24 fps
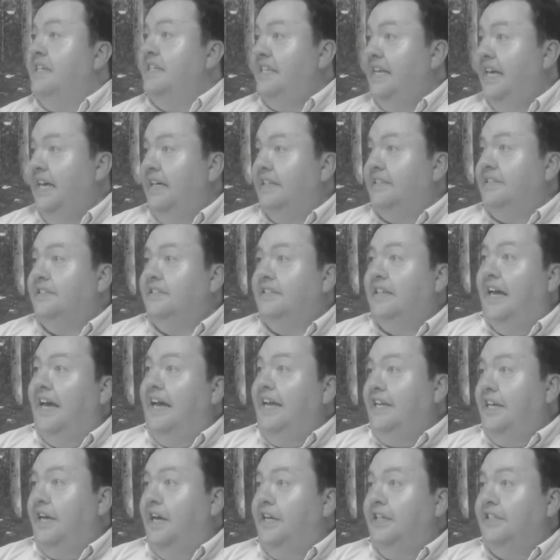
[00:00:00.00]
Yes, I
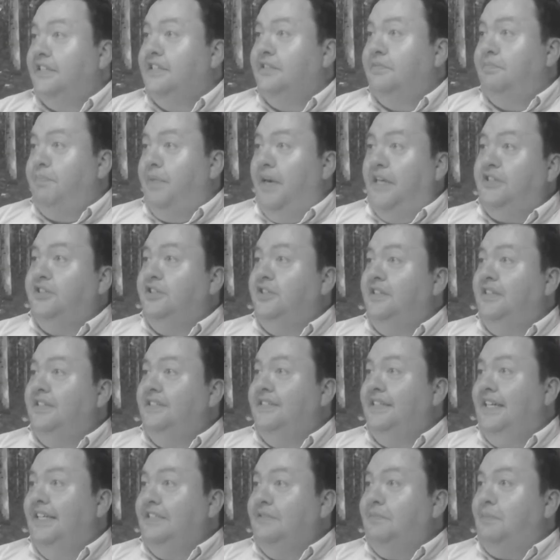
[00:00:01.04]
got a special
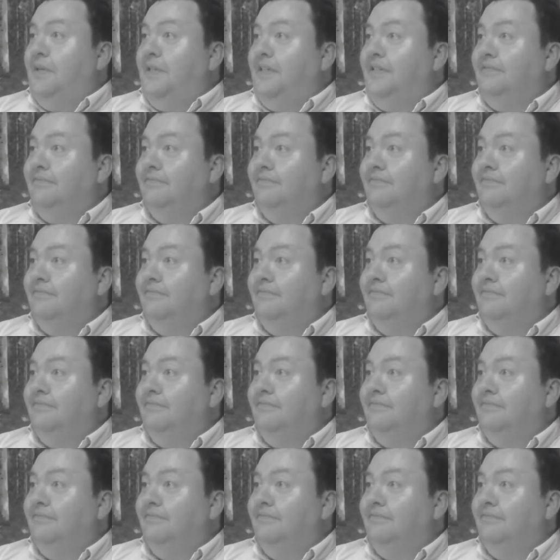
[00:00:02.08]
assessment.